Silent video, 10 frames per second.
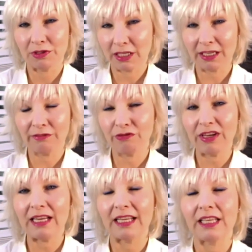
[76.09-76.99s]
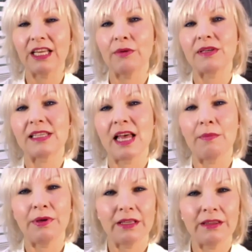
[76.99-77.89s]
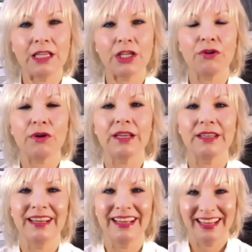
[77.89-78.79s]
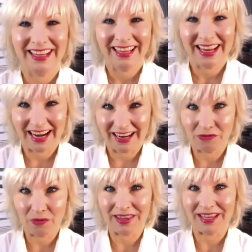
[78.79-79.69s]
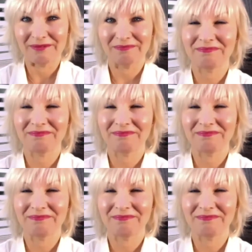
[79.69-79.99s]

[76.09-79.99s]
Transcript: You can feel it, you know it's there, but you think you can live with it.